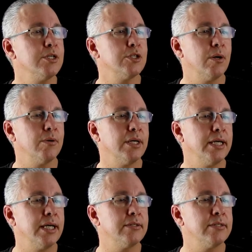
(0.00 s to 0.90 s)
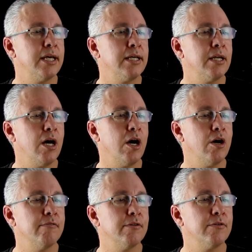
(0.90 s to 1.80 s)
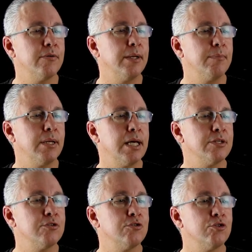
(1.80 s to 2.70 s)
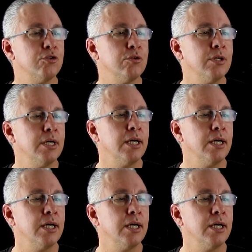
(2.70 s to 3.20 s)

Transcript: So I'm going to get 10 over 3 plus 2,